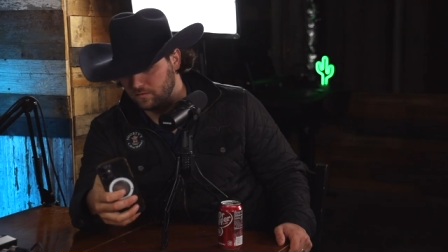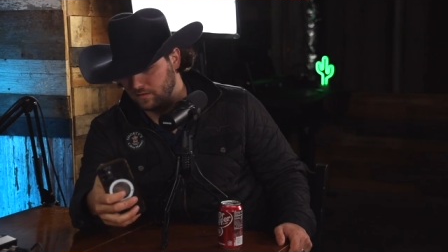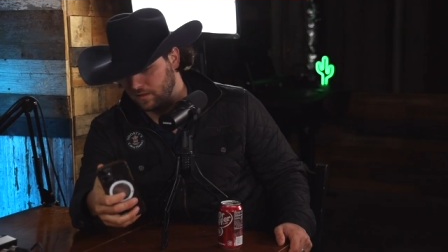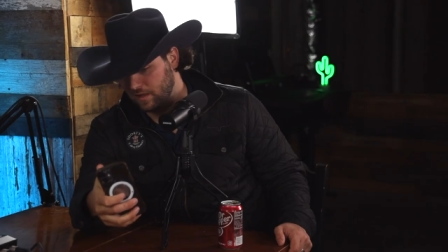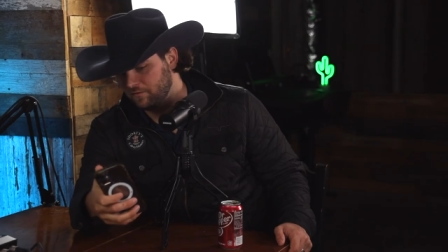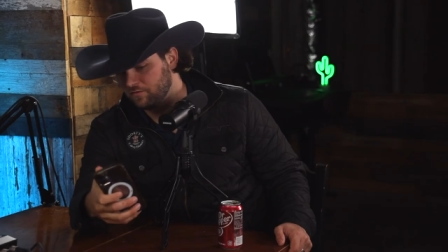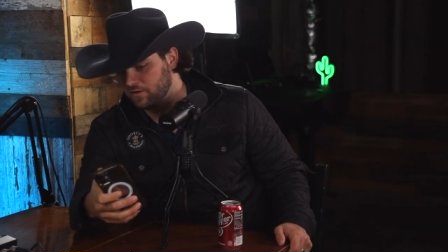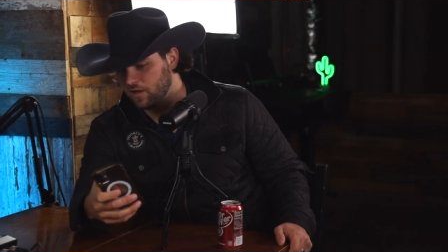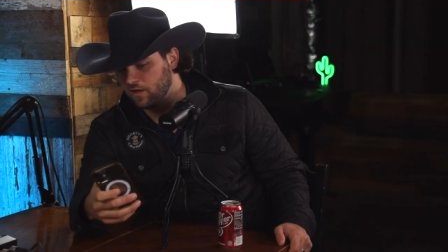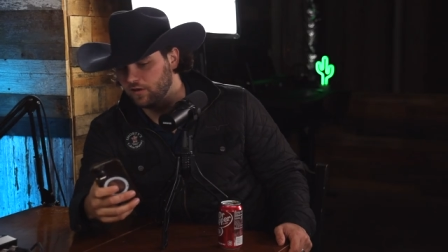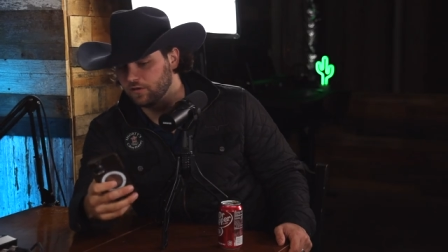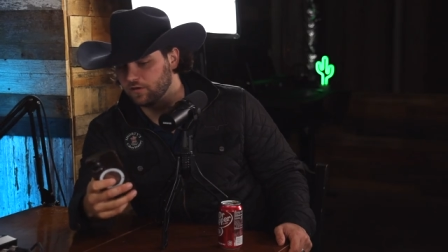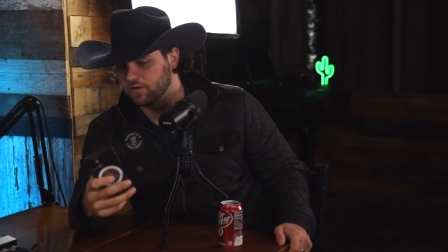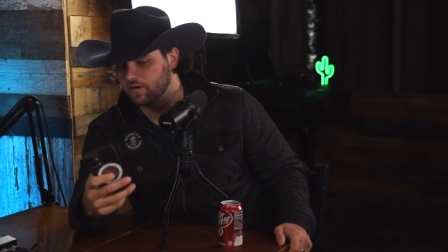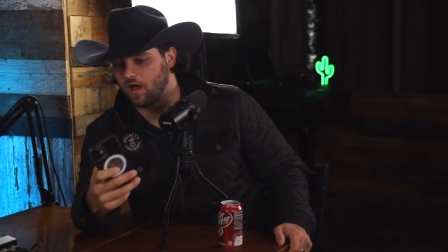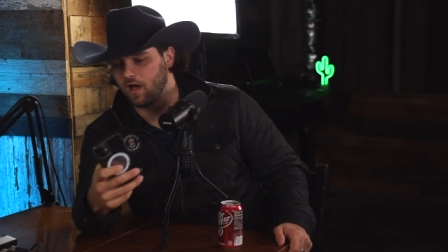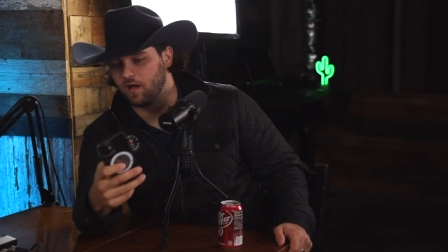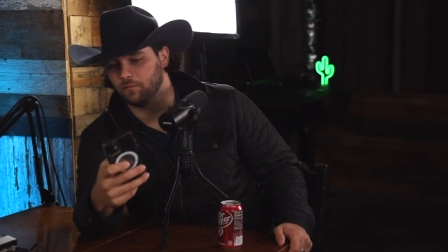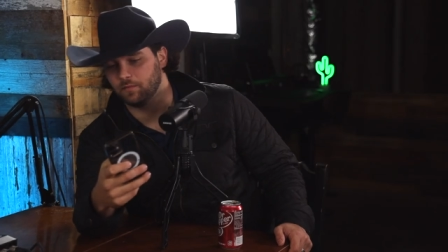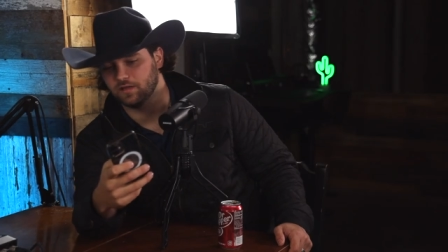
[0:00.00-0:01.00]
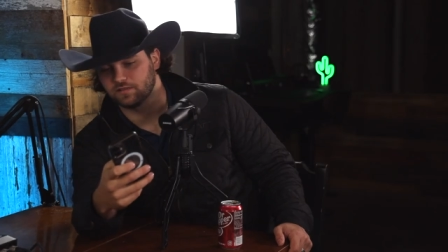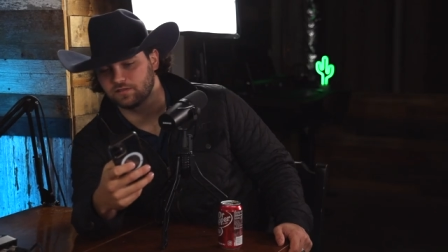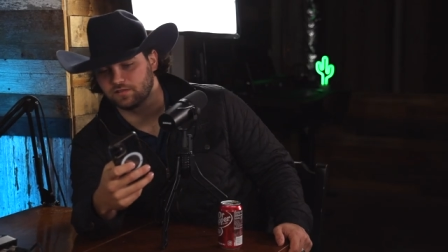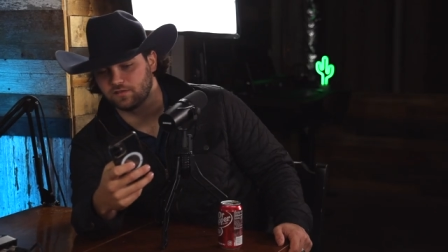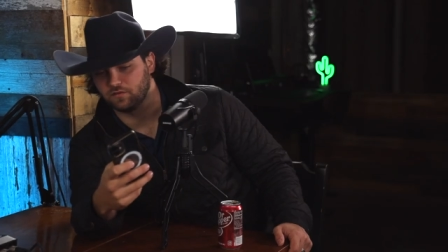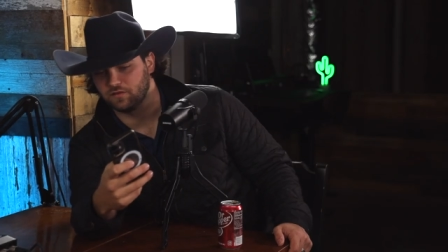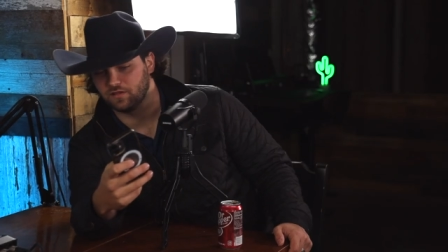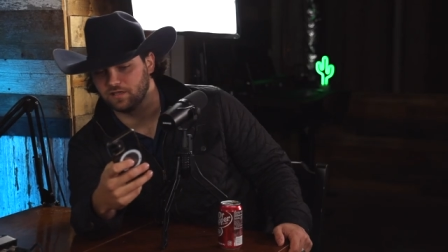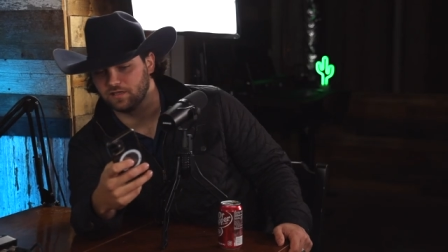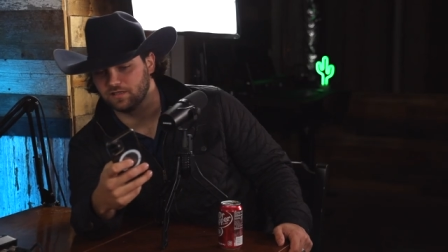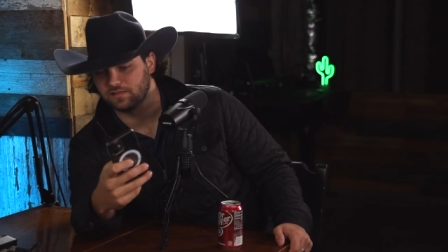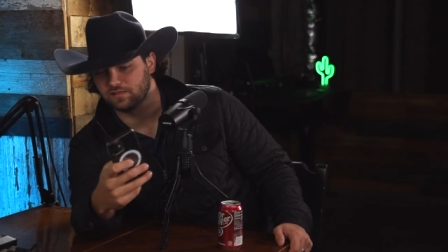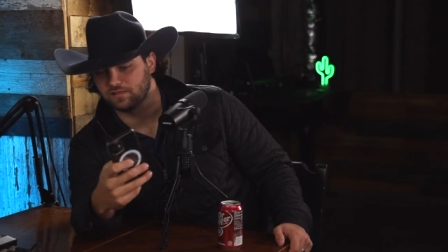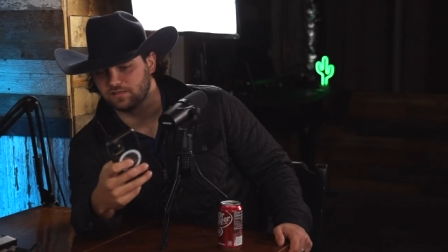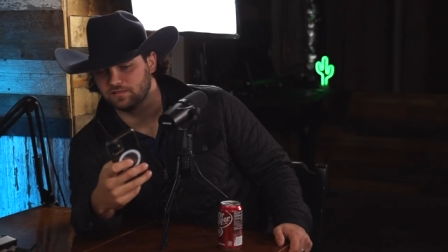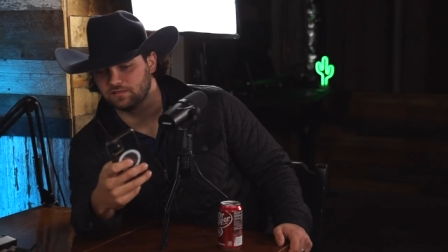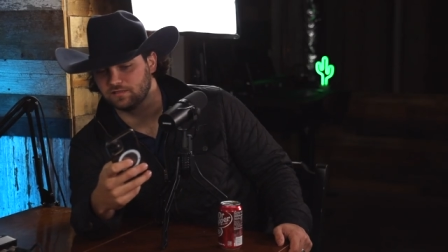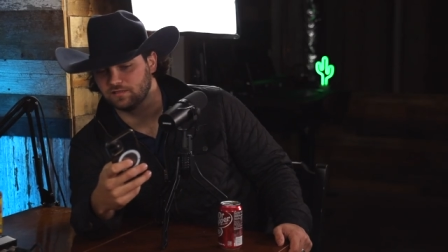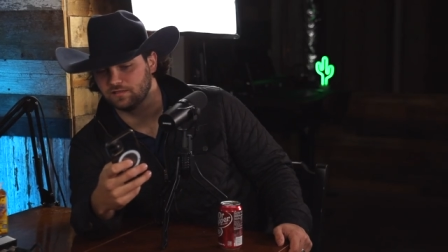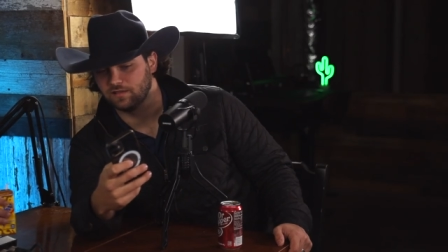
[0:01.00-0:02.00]
eleven hundred comments on this.
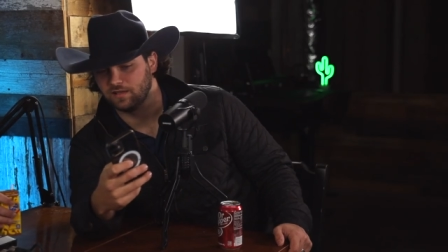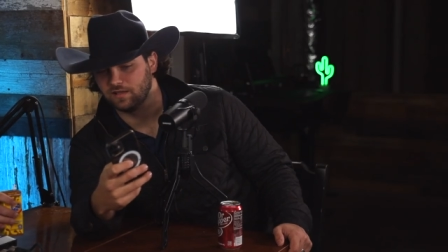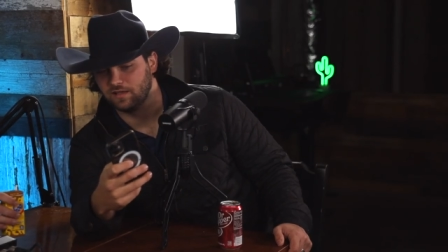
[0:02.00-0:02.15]
Mm-hmm.